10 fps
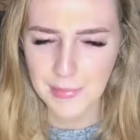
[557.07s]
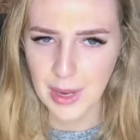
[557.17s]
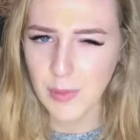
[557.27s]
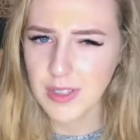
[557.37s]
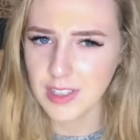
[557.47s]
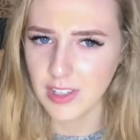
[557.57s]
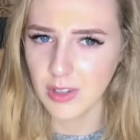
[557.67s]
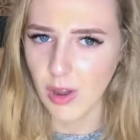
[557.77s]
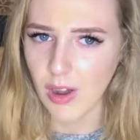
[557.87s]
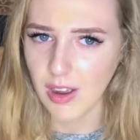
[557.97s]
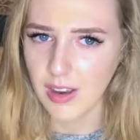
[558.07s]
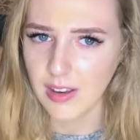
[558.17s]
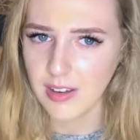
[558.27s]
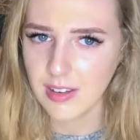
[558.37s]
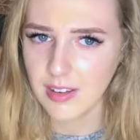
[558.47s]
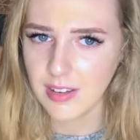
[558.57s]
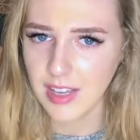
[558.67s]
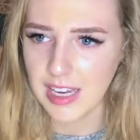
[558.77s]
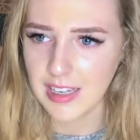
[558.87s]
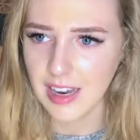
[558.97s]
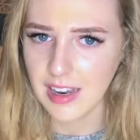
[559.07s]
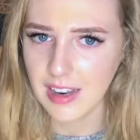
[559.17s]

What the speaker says: it was a lot. Like